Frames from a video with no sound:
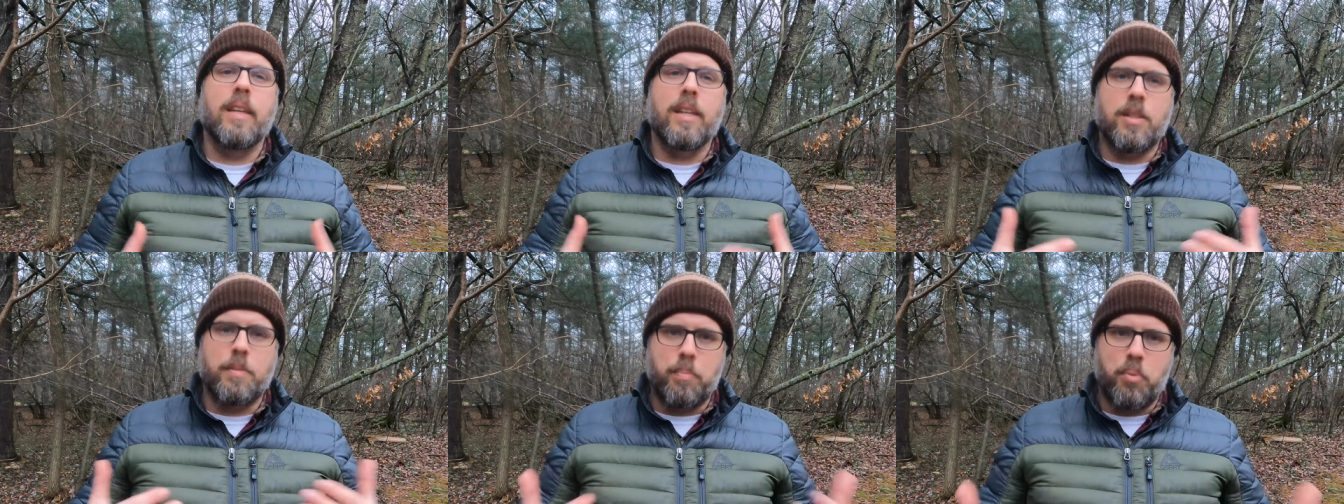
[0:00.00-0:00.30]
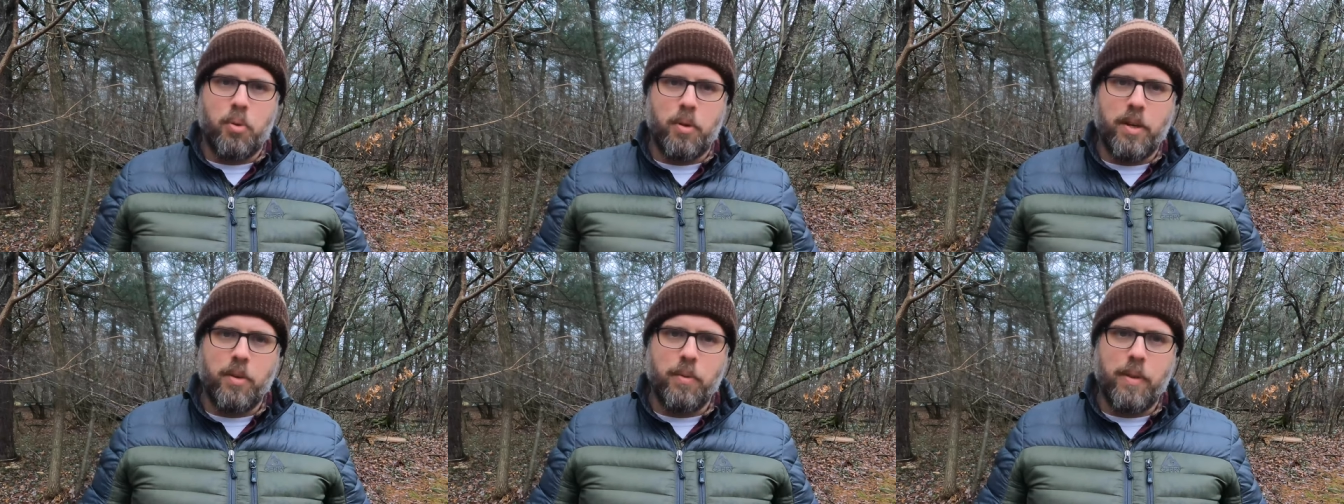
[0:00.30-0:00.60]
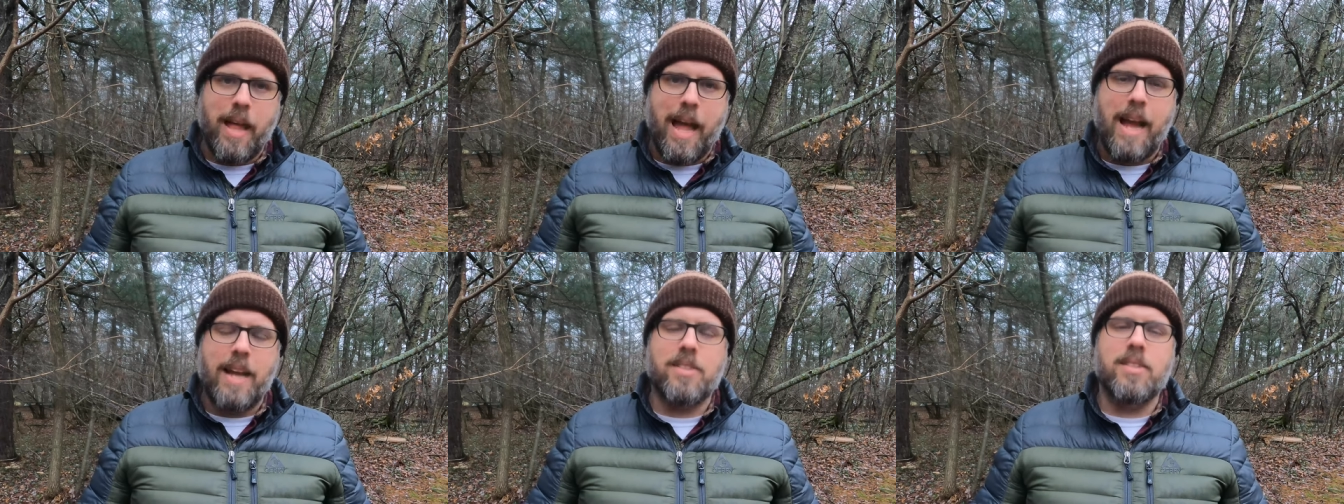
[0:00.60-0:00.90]
It's pretty
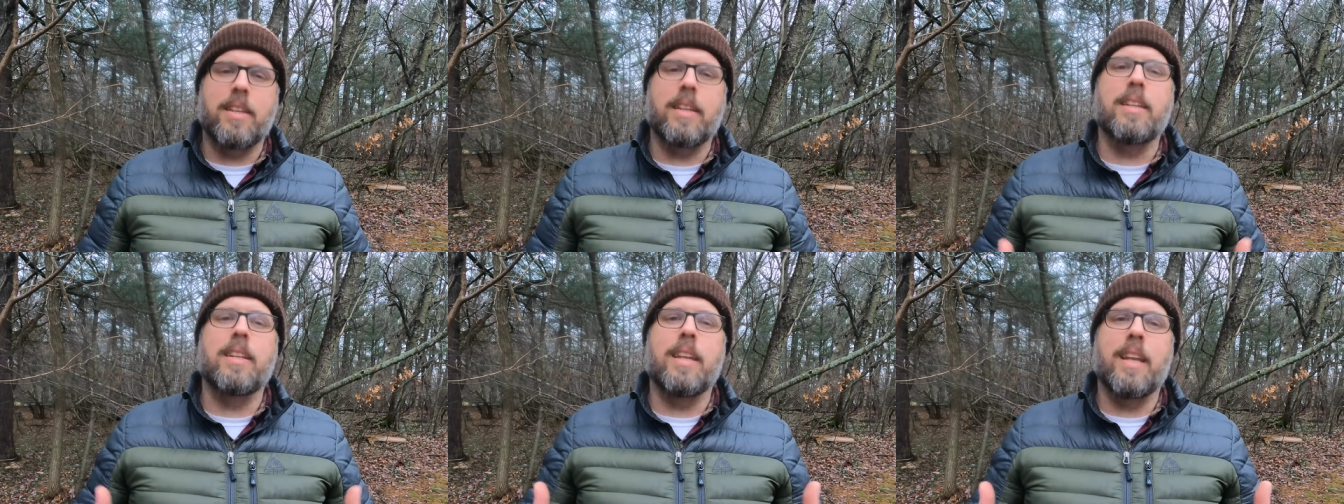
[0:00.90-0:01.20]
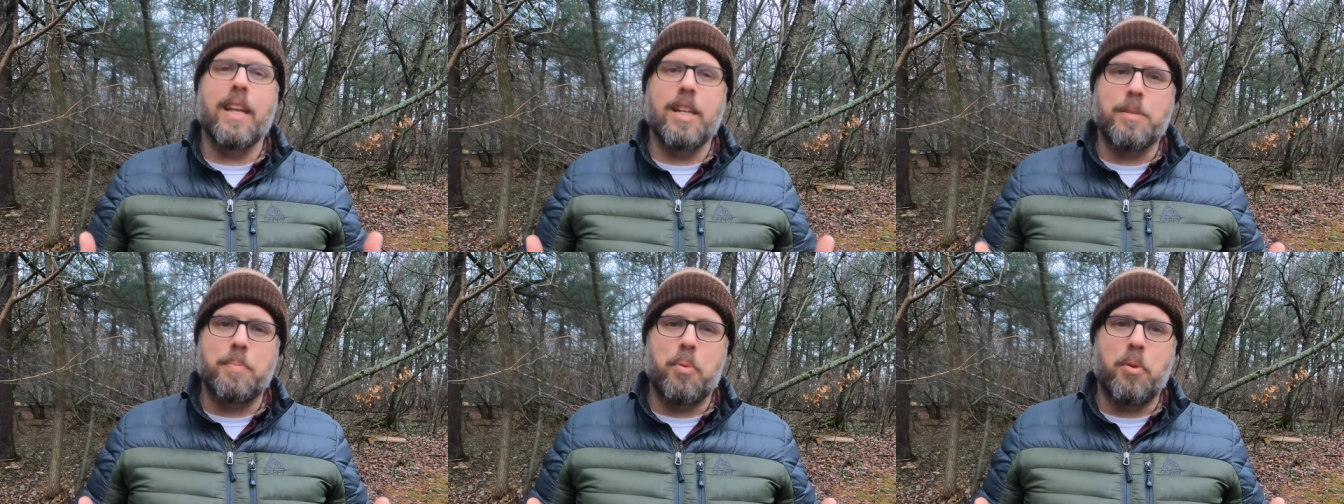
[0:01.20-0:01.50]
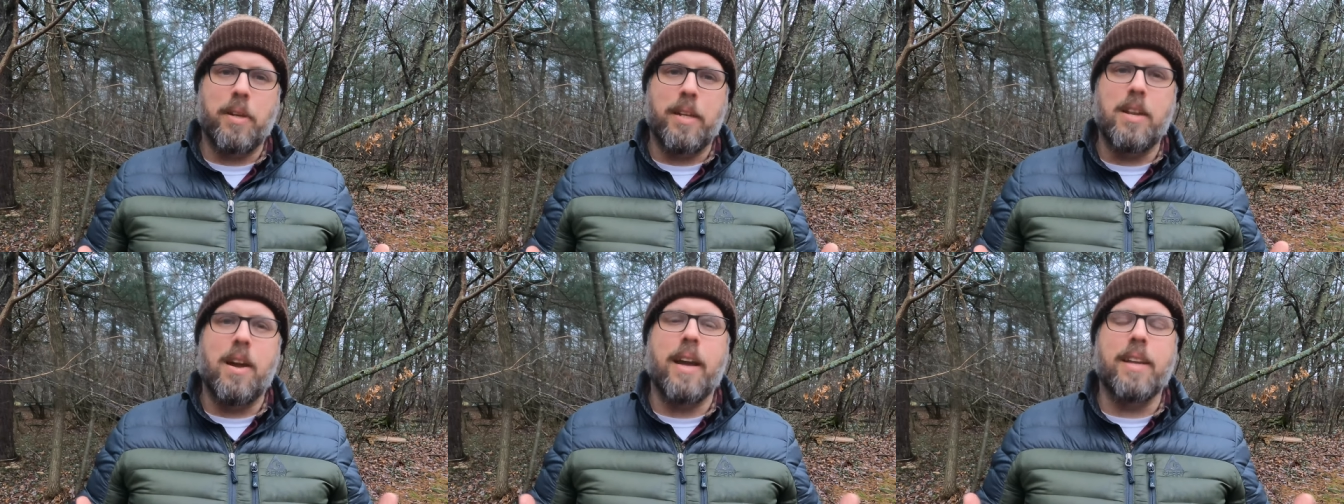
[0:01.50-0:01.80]
relaxing, it's
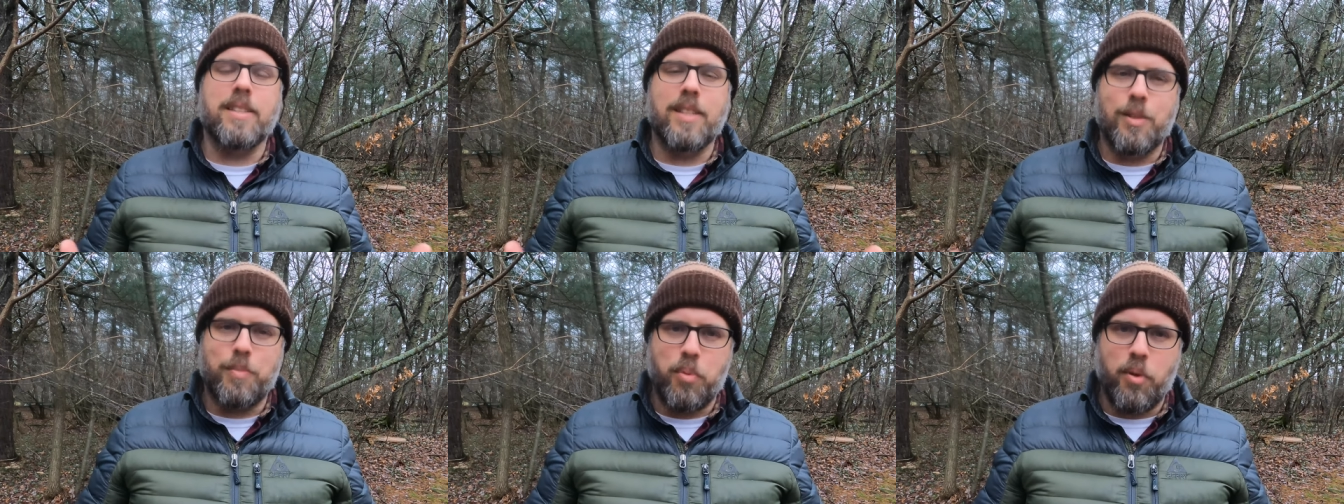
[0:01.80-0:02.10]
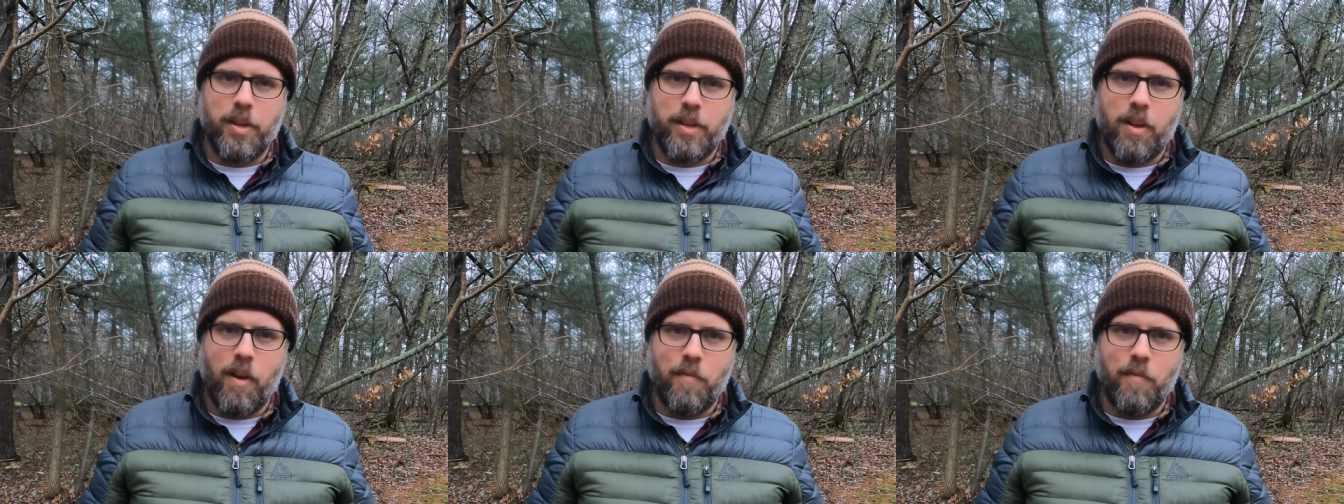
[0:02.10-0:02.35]
pretty nice, it's pretty